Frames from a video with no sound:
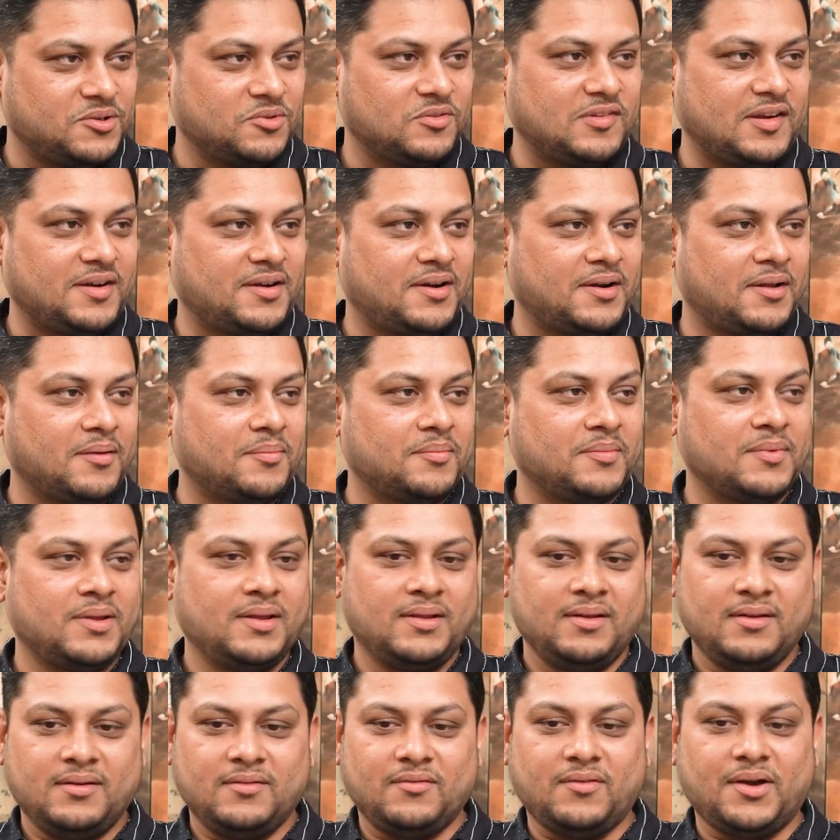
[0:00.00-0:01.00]
to set it up.
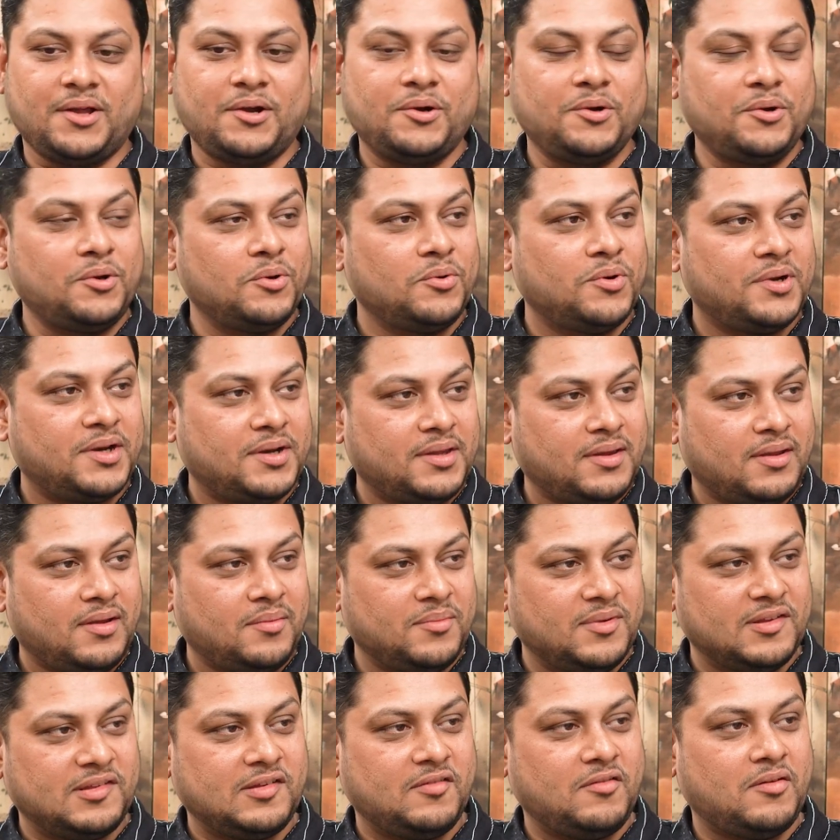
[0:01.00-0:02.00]
Why don't you do it in the
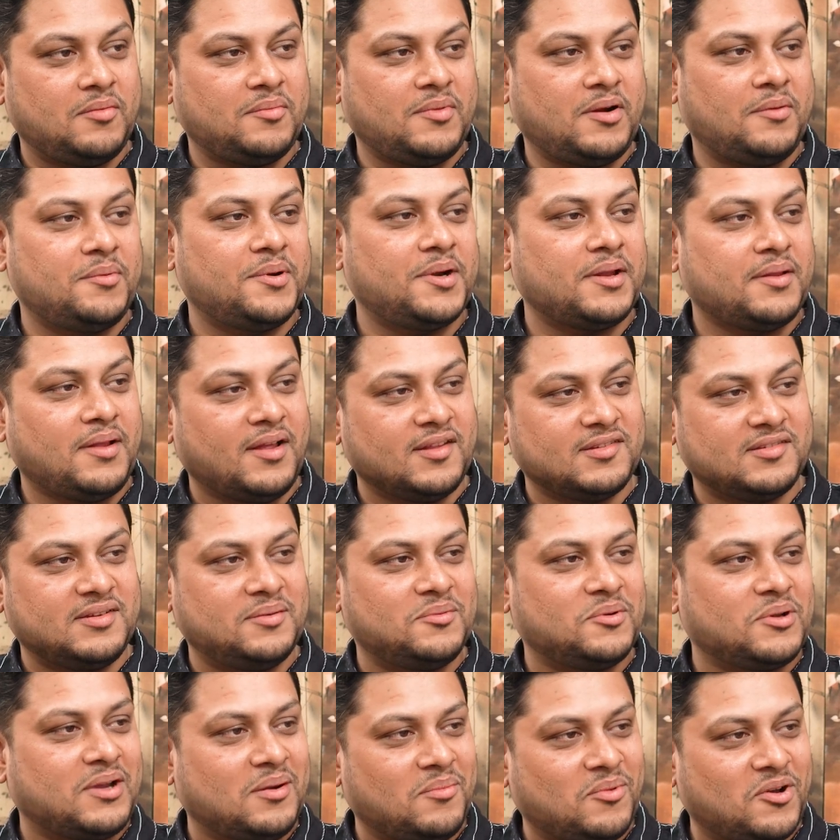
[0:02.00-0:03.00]
immersive environment and ask them
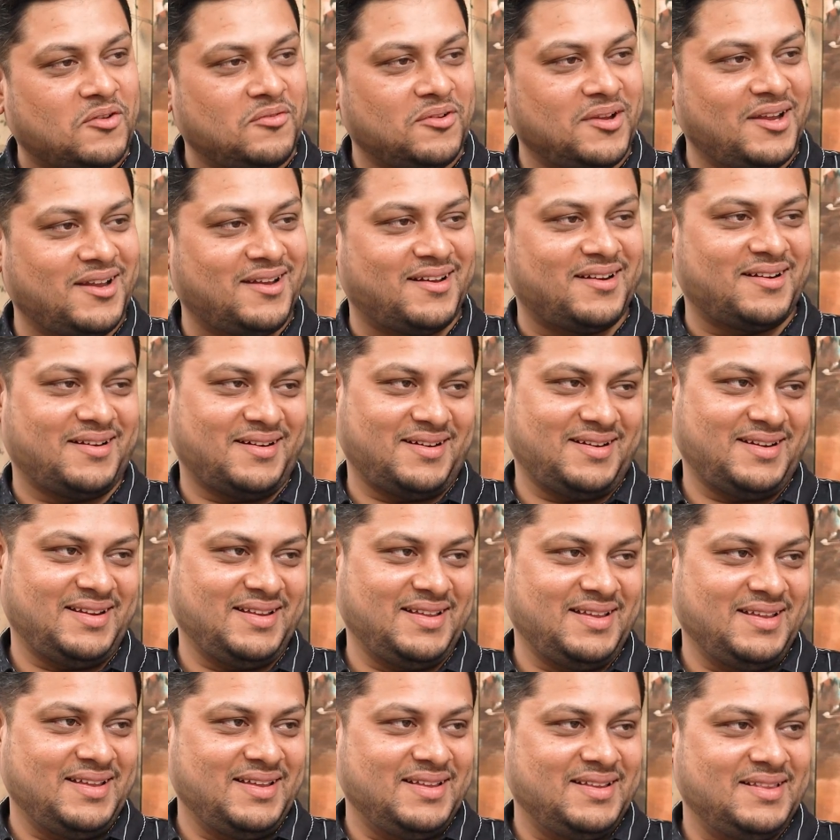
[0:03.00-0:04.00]
to come on VR?
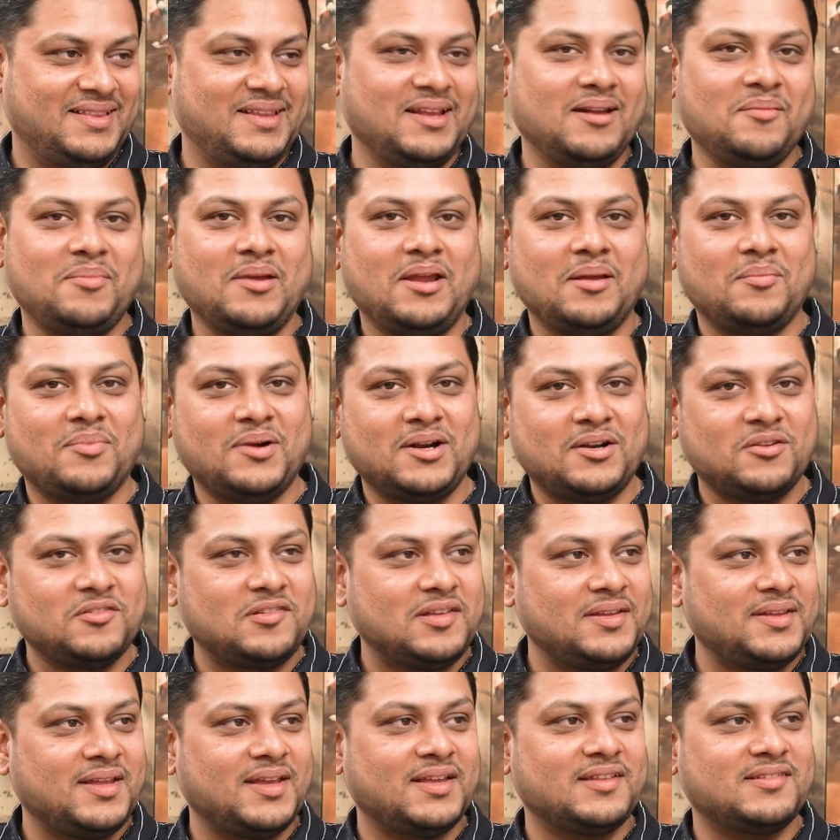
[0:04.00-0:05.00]
They'll be able to
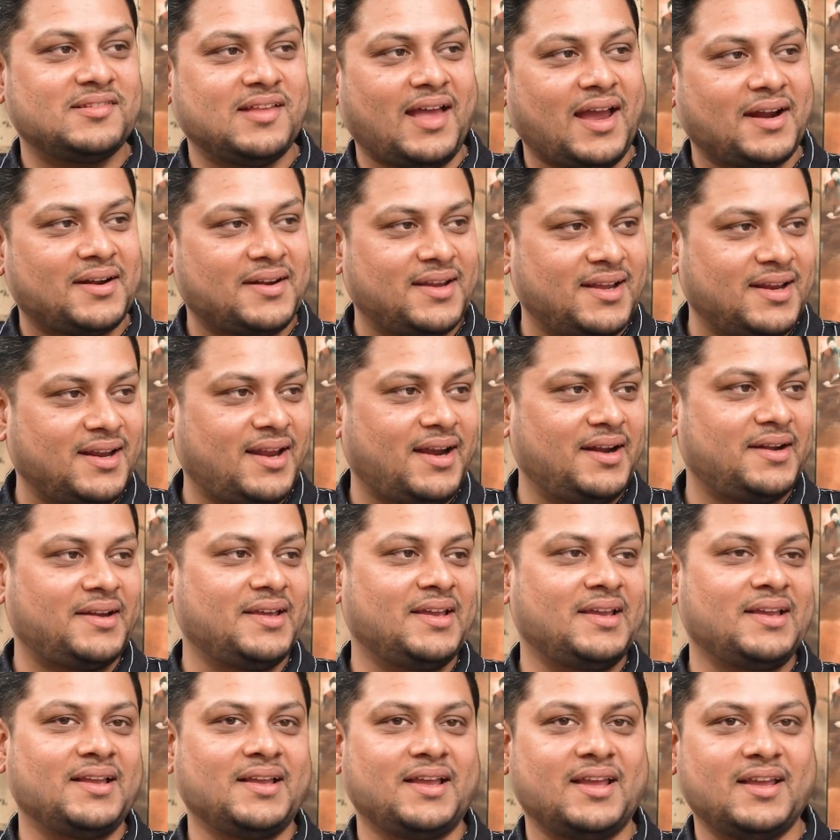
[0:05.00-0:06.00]
see the exact
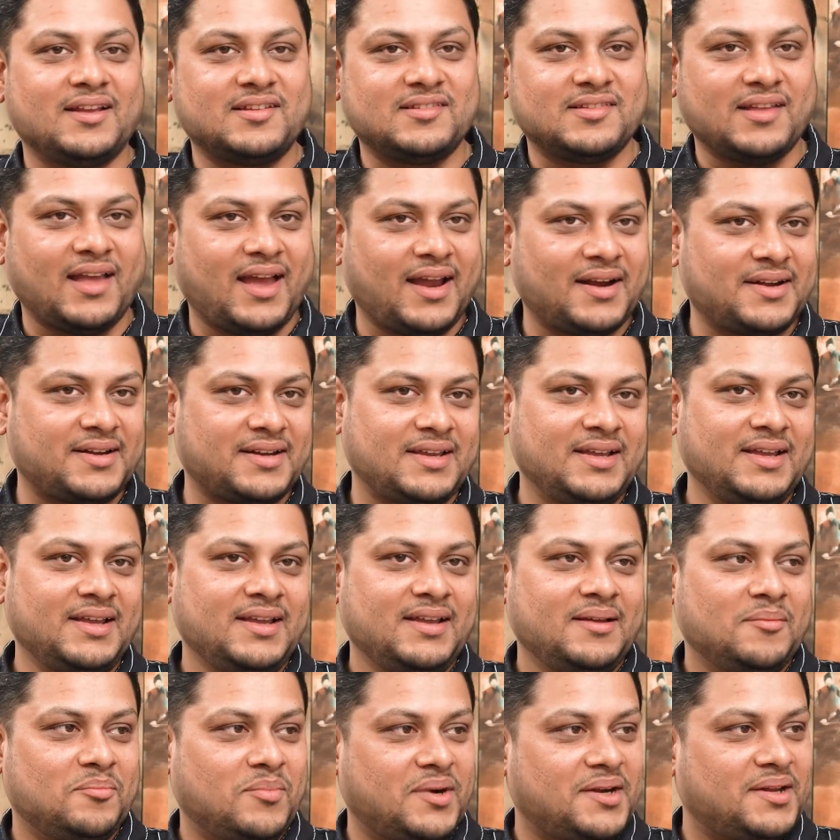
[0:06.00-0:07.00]
daylighting, exact
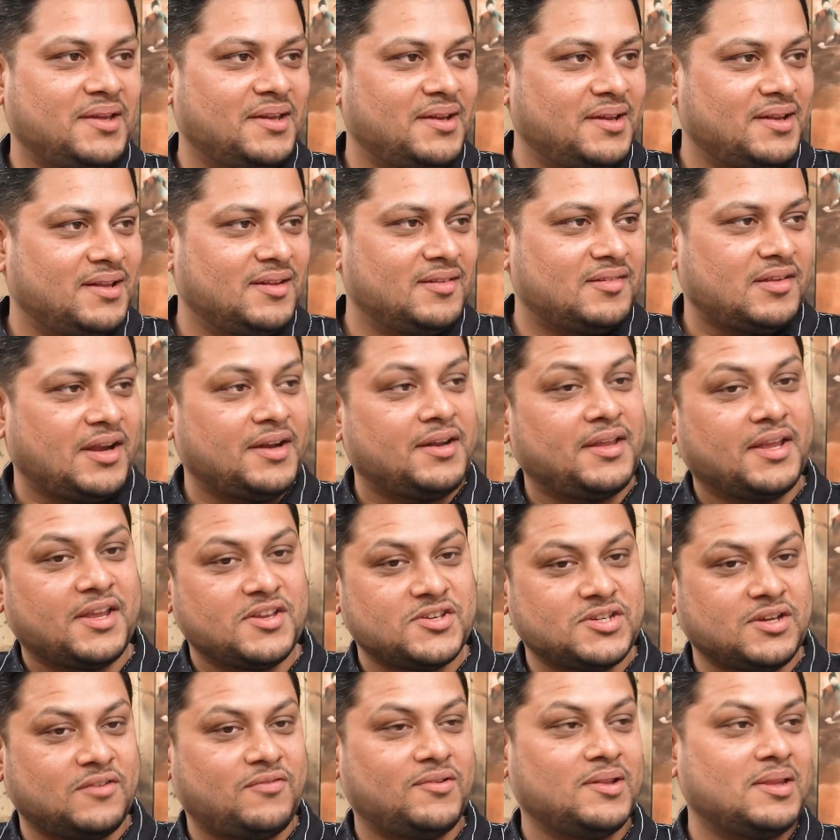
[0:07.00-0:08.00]
materials, and they can
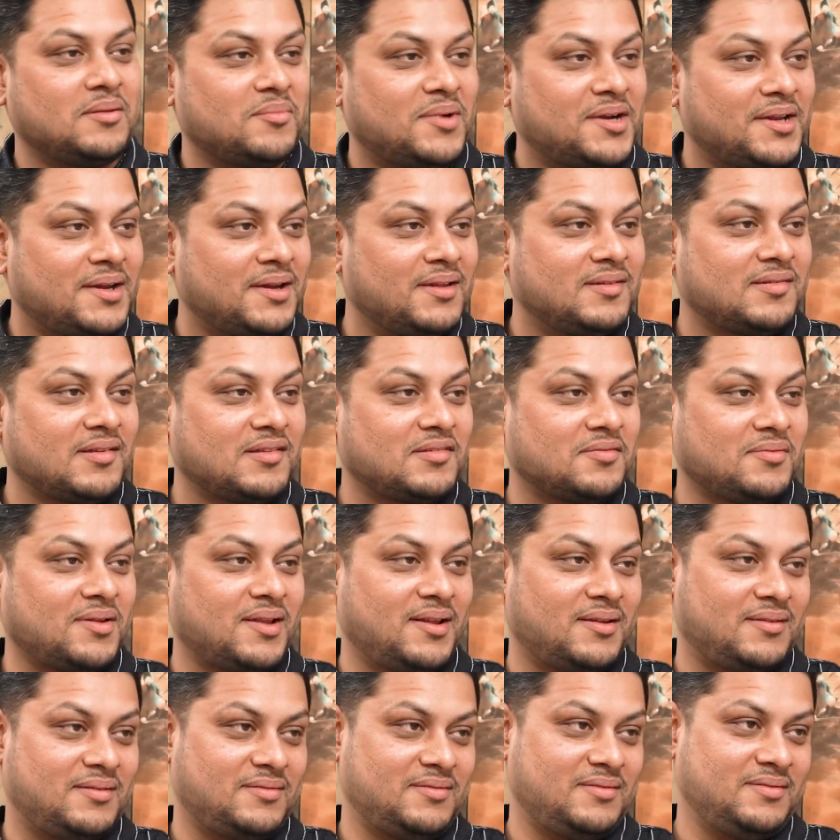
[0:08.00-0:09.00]
shuffle the materials as
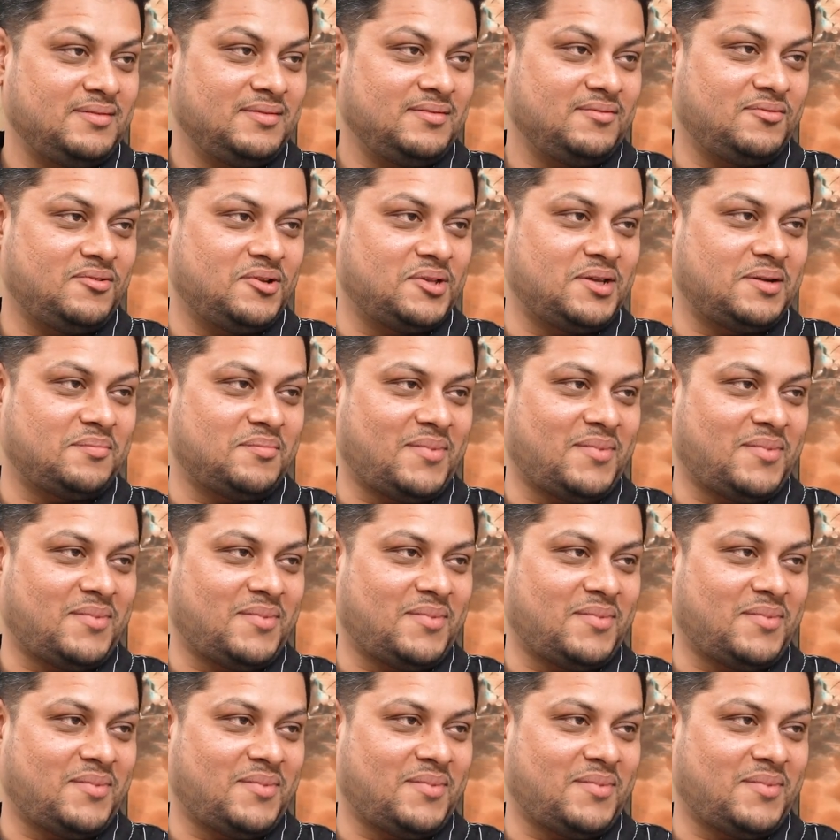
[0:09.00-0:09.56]
well. For that